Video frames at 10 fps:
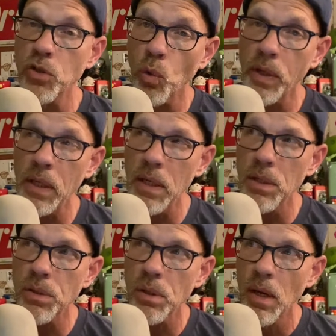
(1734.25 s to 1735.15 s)

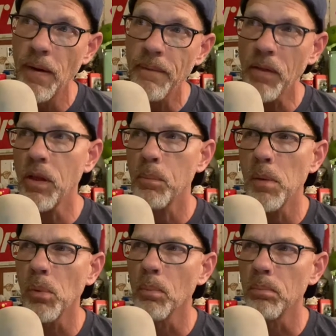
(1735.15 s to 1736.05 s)
Zoinkies, I think
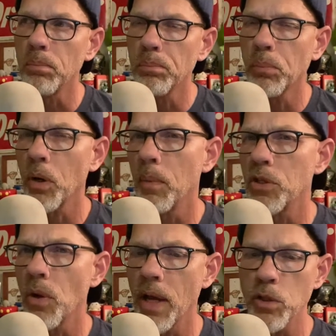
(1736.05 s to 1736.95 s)
people pretty much
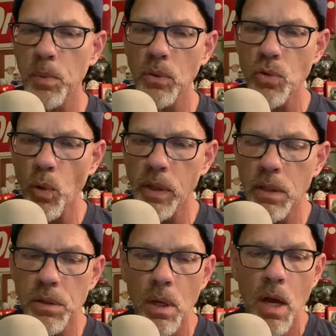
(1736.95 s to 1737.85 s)
know how to spell
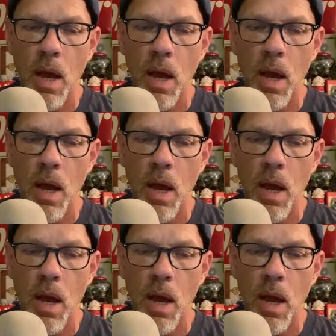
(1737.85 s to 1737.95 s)
Zoinkies.